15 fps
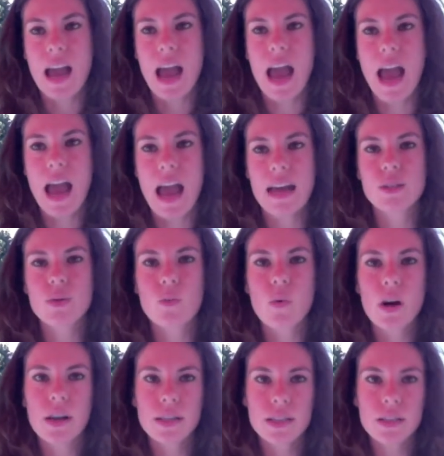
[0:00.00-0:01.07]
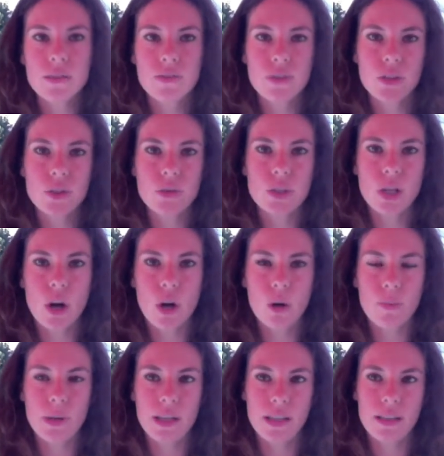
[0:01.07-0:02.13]
And one is for you to
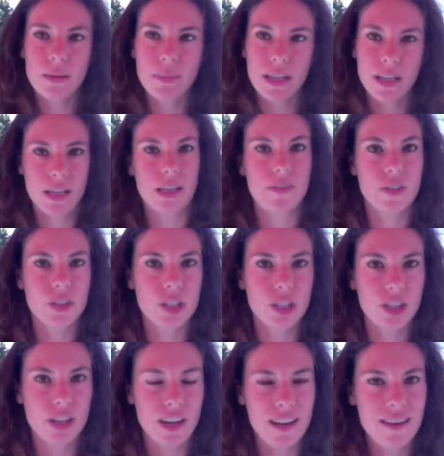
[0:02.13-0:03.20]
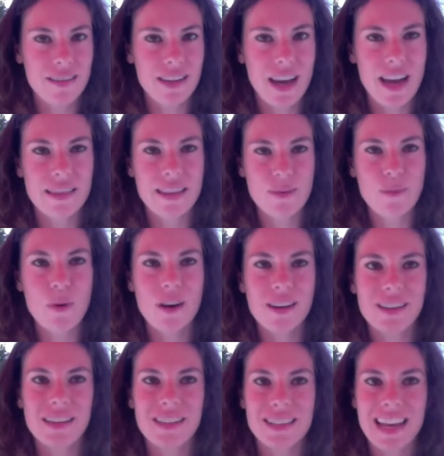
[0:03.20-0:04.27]
open in the beginning of your journey, and then
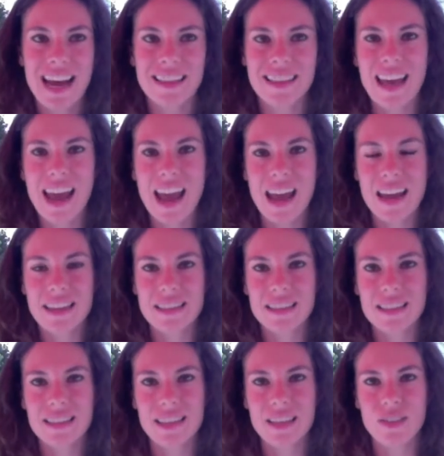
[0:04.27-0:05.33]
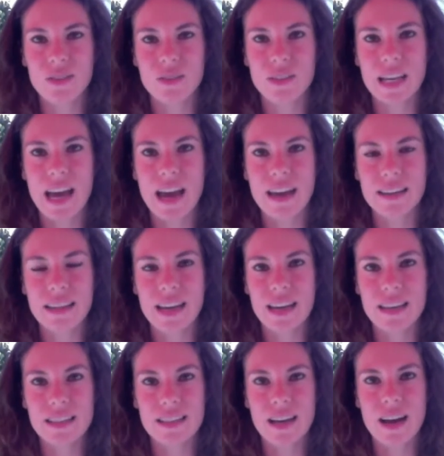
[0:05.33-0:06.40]
one is at the end that you get
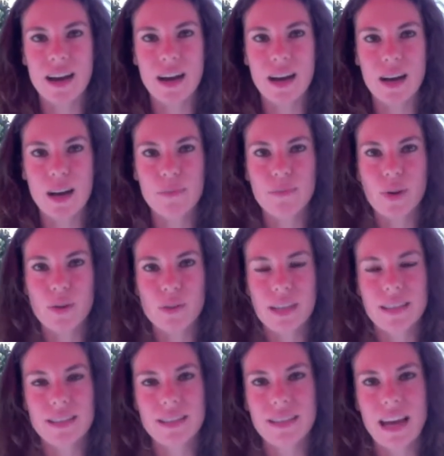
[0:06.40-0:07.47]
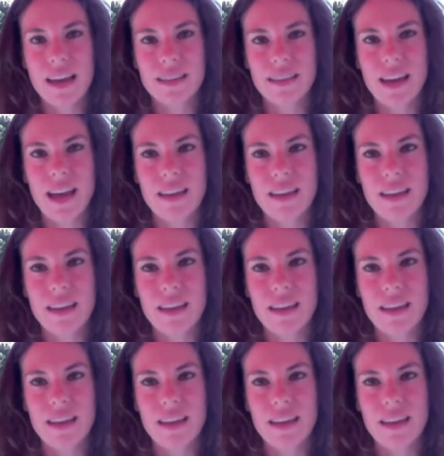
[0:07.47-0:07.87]
as uh, a bonus at the